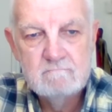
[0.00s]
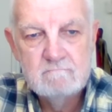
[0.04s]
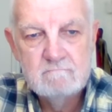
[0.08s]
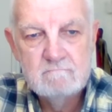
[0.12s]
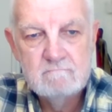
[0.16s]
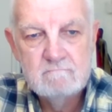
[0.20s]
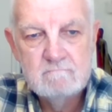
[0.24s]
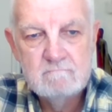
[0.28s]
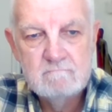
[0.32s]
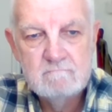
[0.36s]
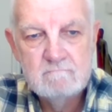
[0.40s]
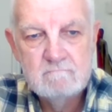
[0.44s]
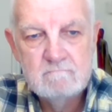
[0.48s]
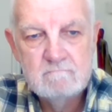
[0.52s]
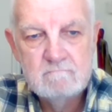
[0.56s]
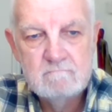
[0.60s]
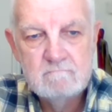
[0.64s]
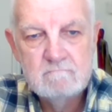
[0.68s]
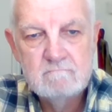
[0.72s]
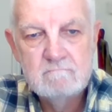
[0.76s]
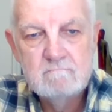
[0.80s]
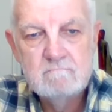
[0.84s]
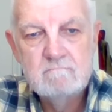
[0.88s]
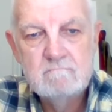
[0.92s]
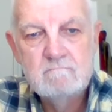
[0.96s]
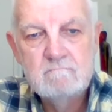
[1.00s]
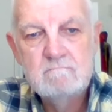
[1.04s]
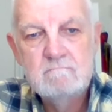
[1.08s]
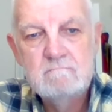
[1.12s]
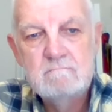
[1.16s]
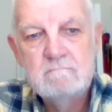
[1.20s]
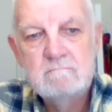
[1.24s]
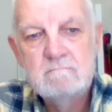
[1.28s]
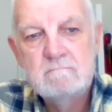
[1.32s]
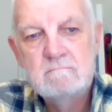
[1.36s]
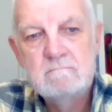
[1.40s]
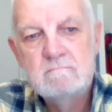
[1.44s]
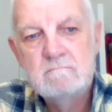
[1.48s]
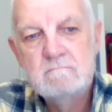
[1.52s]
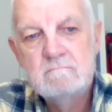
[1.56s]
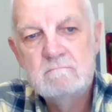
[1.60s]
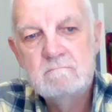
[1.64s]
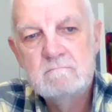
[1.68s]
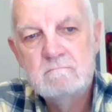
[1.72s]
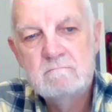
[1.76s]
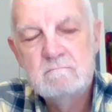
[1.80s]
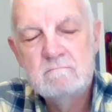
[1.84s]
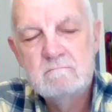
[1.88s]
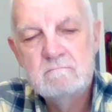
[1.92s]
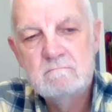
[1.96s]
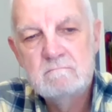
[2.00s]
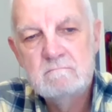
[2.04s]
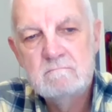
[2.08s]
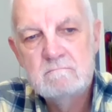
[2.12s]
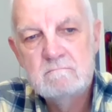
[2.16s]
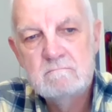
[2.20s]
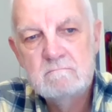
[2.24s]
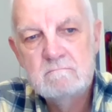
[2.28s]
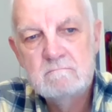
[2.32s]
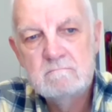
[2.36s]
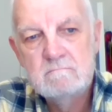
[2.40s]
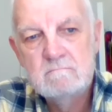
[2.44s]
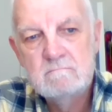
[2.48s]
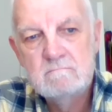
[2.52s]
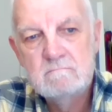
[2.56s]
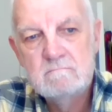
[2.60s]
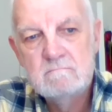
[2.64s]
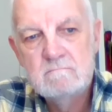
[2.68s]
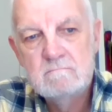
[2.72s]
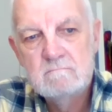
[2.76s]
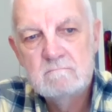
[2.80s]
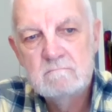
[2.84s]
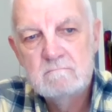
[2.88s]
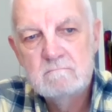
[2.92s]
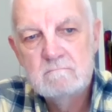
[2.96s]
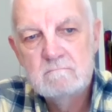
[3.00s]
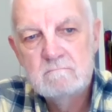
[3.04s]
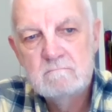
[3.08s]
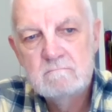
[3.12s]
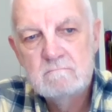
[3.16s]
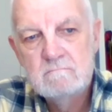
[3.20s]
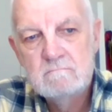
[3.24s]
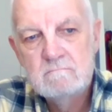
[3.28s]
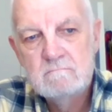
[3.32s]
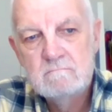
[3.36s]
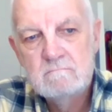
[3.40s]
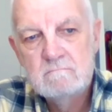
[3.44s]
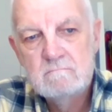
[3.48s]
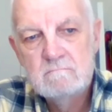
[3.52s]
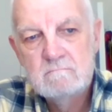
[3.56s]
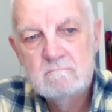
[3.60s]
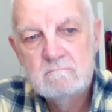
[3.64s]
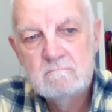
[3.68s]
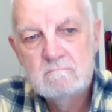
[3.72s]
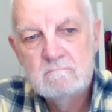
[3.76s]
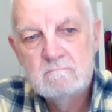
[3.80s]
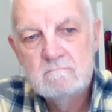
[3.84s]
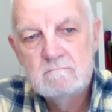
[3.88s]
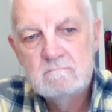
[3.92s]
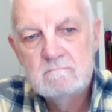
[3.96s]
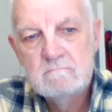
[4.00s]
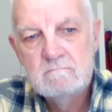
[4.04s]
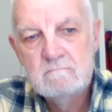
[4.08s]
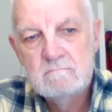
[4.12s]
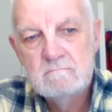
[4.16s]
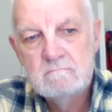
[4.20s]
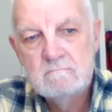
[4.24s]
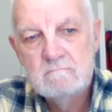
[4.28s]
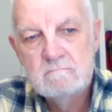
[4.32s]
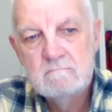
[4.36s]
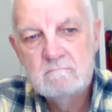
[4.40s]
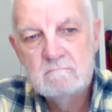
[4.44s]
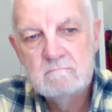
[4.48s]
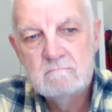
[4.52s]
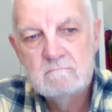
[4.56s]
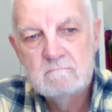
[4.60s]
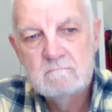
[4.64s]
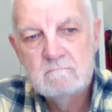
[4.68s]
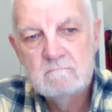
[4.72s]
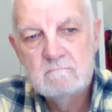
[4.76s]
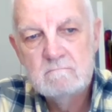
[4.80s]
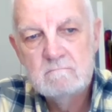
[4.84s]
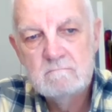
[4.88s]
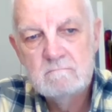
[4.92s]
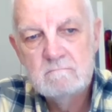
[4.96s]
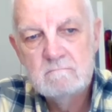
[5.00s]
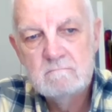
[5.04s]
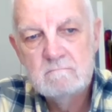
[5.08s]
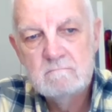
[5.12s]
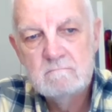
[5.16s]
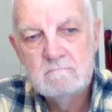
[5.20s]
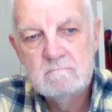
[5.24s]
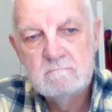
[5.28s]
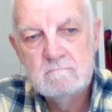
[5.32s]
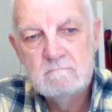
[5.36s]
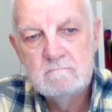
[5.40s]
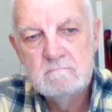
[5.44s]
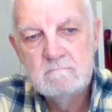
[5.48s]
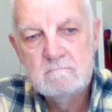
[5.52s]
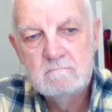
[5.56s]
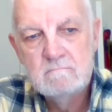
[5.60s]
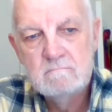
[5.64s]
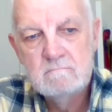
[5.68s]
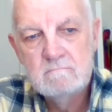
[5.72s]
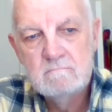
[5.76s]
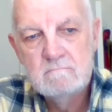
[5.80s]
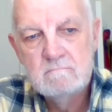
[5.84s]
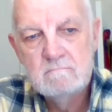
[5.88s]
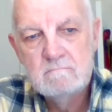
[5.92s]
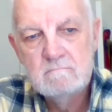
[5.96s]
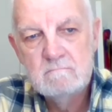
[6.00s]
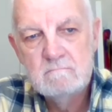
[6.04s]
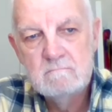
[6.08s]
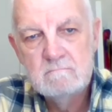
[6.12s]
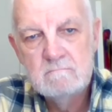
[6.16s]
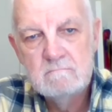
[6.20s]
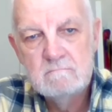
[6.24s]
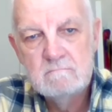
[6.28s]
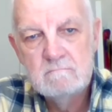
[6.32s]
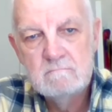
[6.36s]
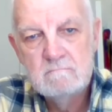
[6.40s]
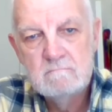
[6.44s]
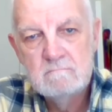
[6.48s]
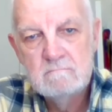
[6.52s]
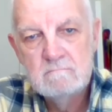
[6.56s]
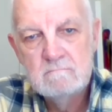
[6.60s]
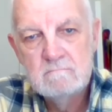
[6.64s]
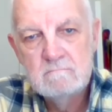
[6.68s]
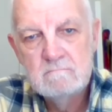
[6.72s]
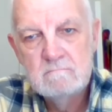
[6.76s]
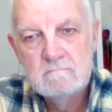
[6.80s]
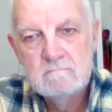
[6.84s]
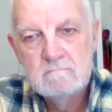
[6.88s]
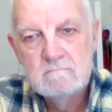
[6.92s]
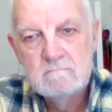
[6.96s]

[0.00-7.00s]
This person isn't speaking.